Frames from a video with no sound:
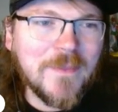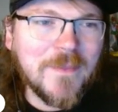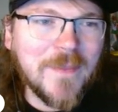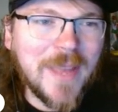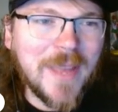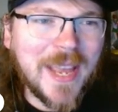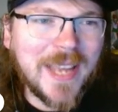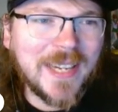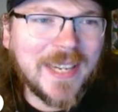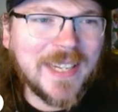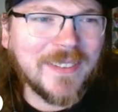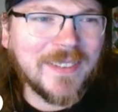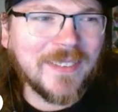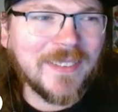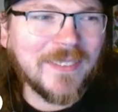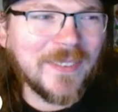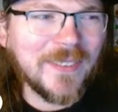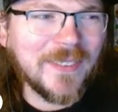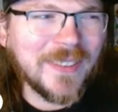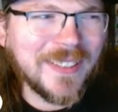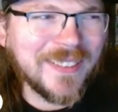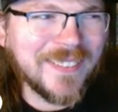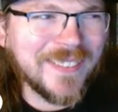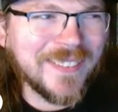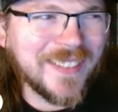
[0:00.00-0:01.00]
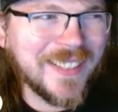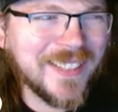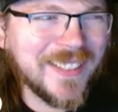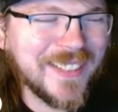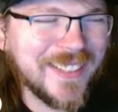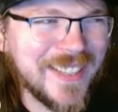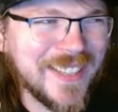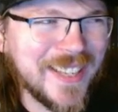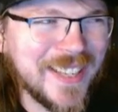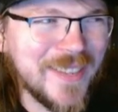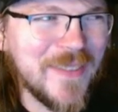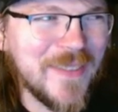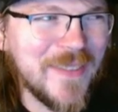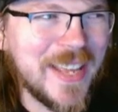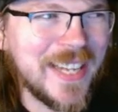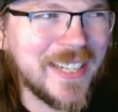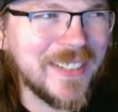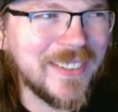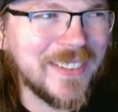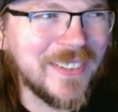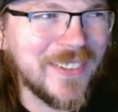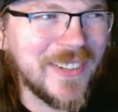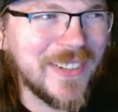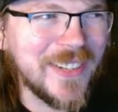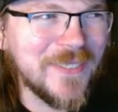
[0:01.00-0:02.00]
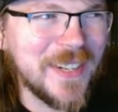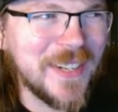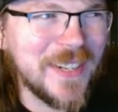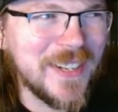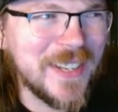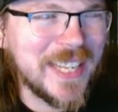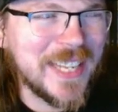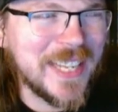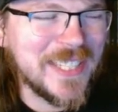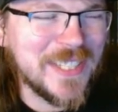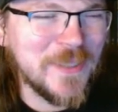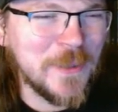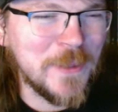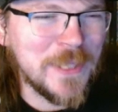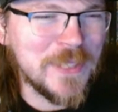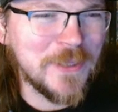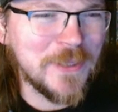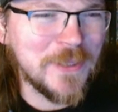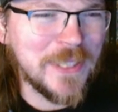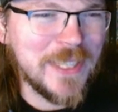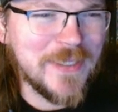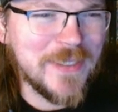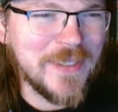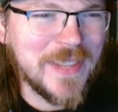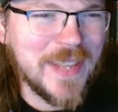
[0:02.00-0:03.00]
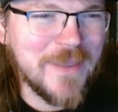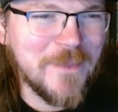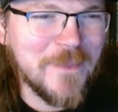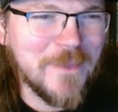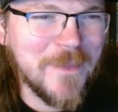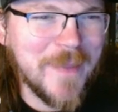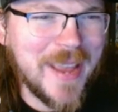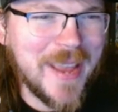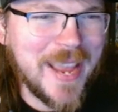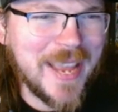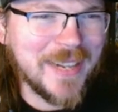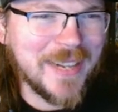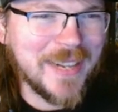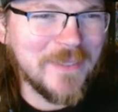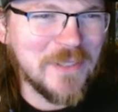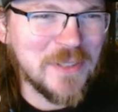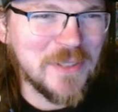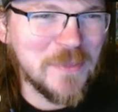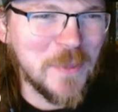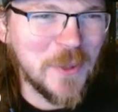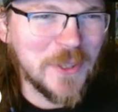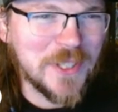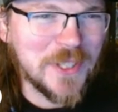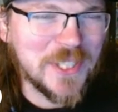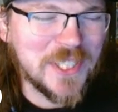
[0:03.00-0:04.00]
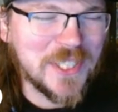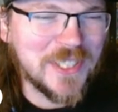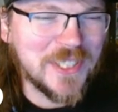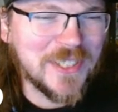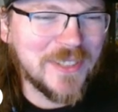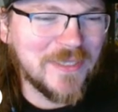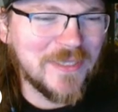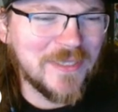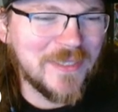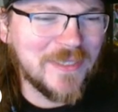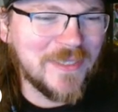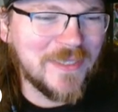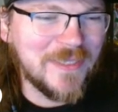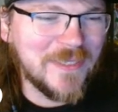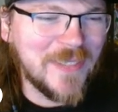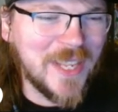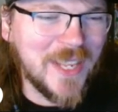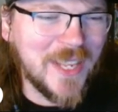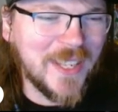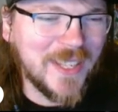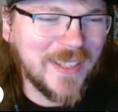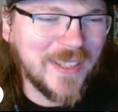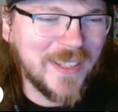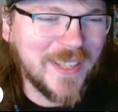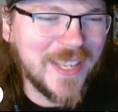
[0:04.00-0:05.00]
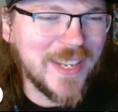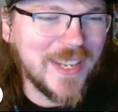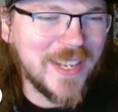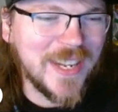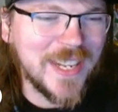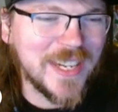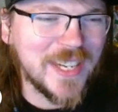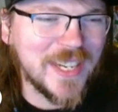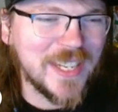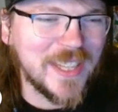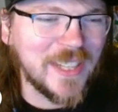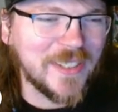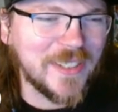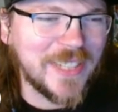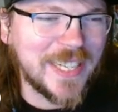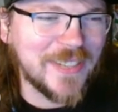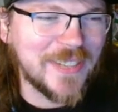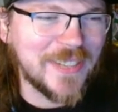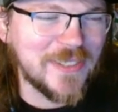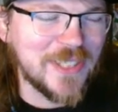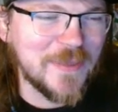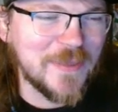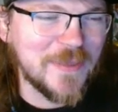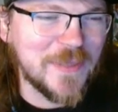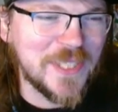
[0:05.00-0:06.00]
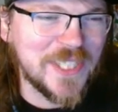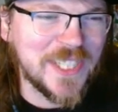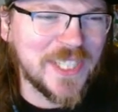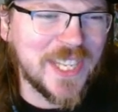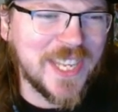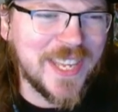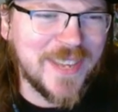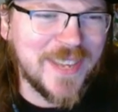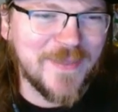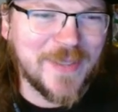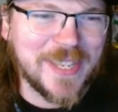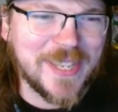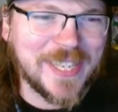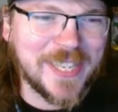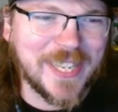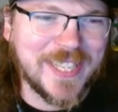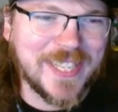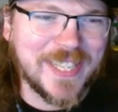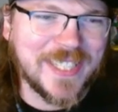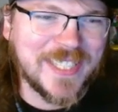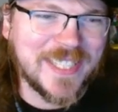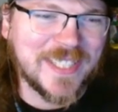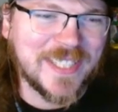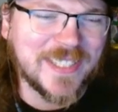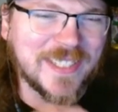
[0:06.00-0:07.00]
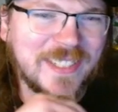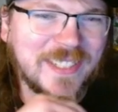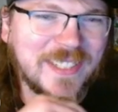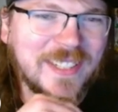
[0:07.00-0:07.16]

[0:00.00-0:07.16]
mad at Lloyd, but he guess he wasn't really even that mad. It was more just he needed to let out some steam, I guess.